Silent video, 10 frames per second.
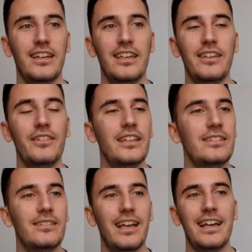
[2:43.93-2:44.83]

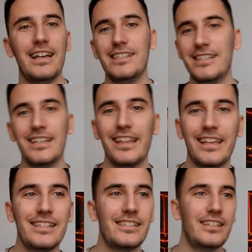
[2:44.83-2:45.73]
As I said, like
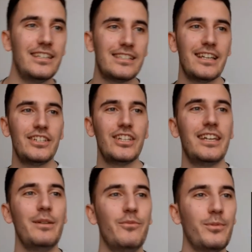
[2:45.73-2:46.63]
it's like she
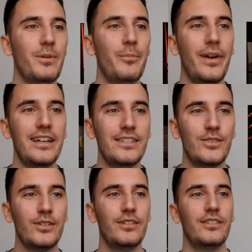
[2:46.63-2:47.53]
came from the past
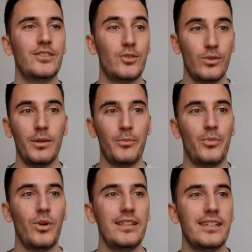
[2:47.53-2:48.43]
to the
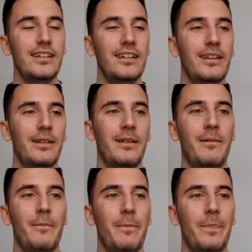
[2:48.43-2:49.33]
present,
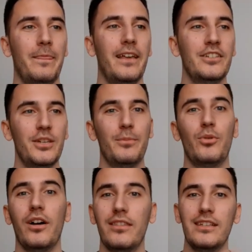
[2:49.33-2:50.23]
and she
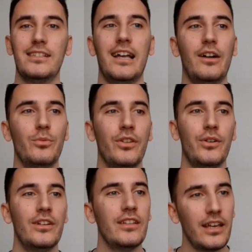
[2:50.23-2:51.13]
brought this sound with her
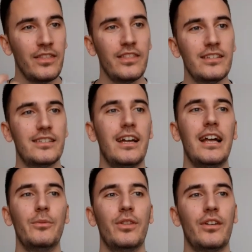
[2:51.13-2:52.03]
and the
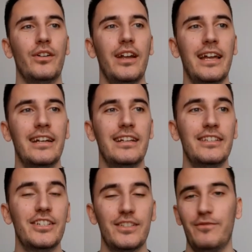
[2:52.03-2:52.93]
style with her, and it
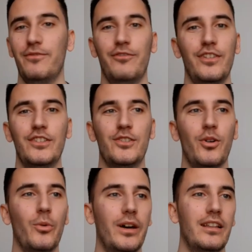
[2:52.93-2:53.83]
just fits so
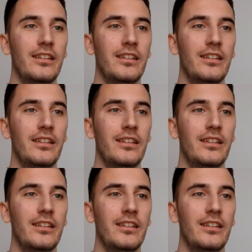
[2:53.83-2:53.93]
well.